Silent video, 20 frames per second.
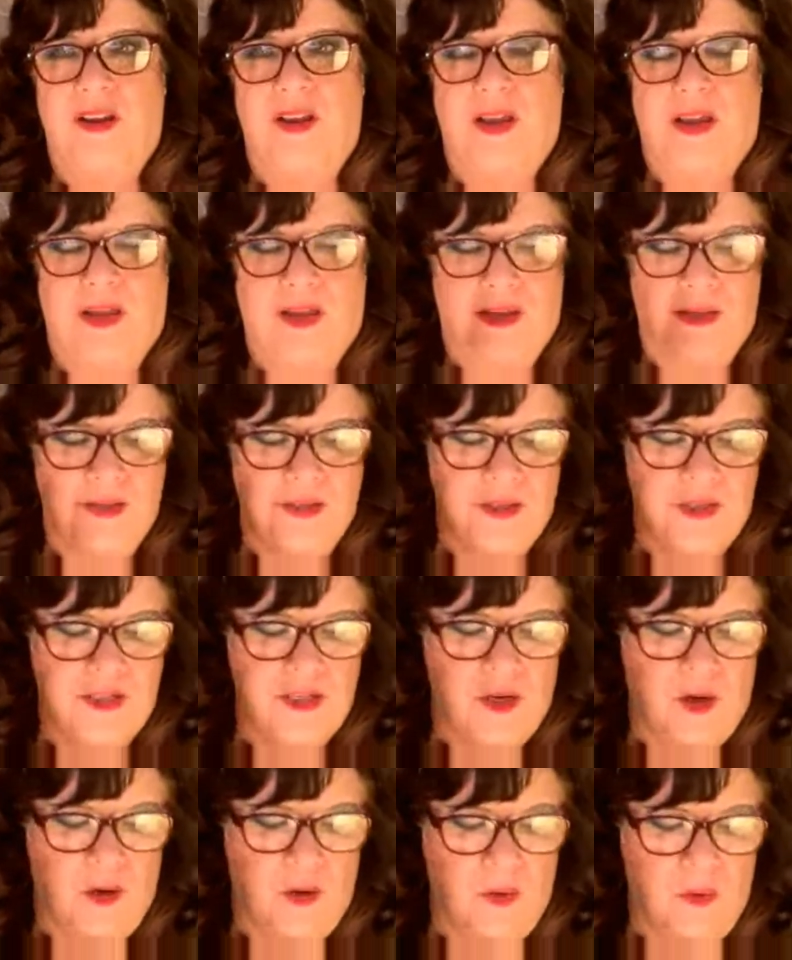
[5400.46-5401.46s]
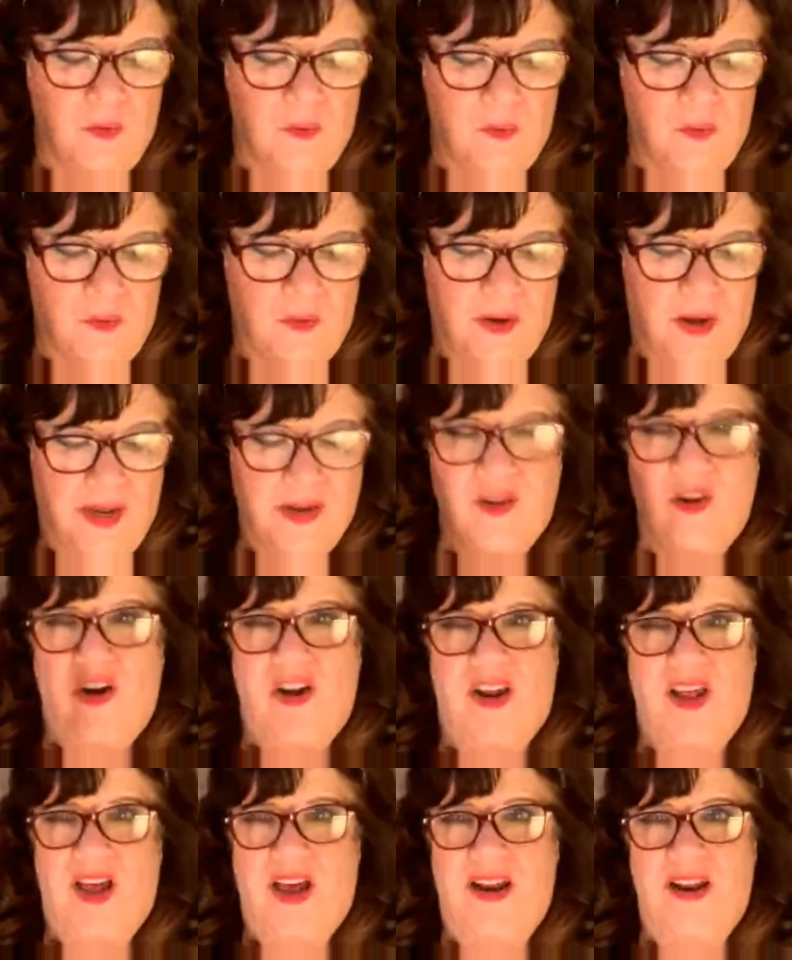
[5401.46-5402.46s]
And so I
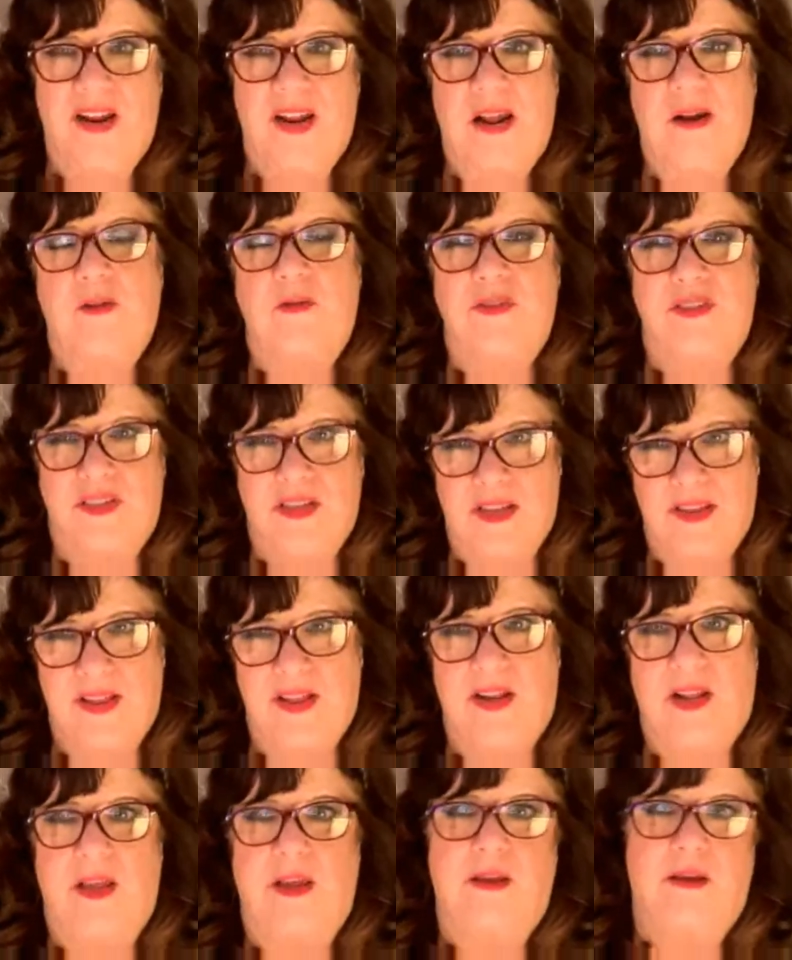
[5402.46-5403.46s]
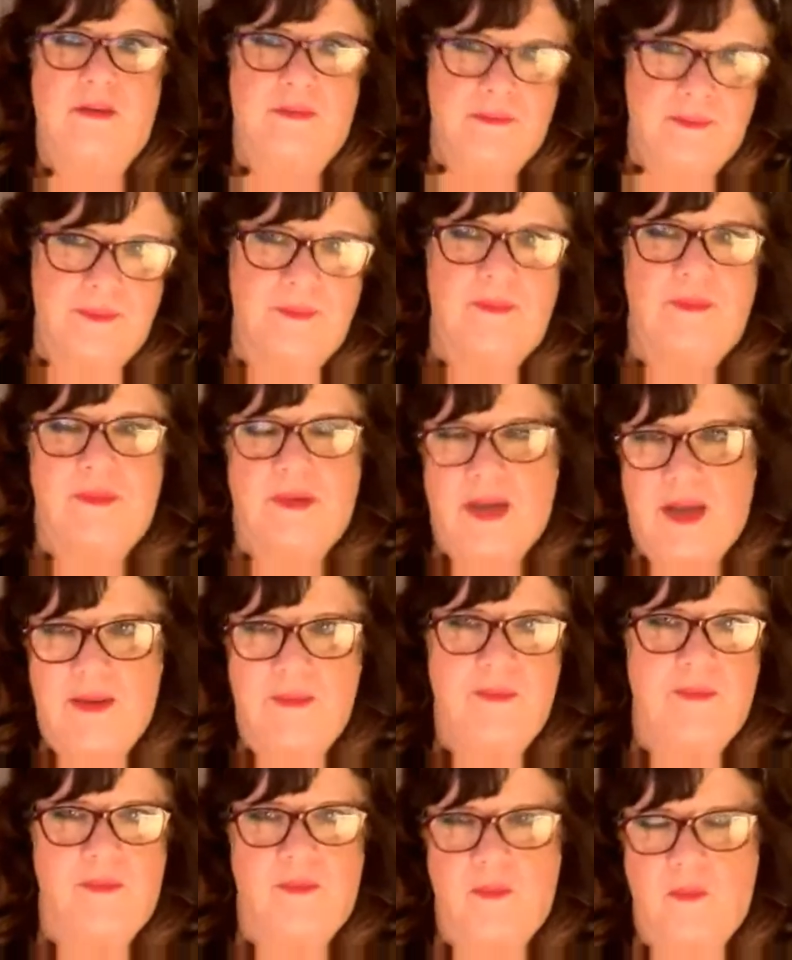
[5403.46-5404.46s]
caught on, and I don't say that like
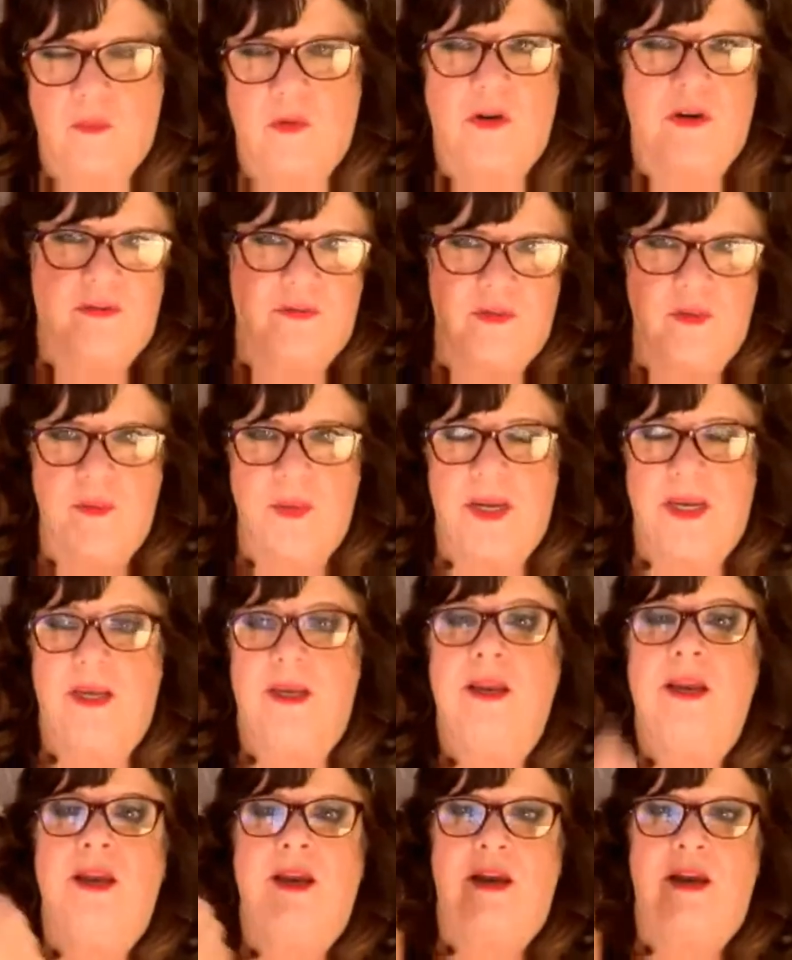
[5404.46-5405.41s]
I'm good for me.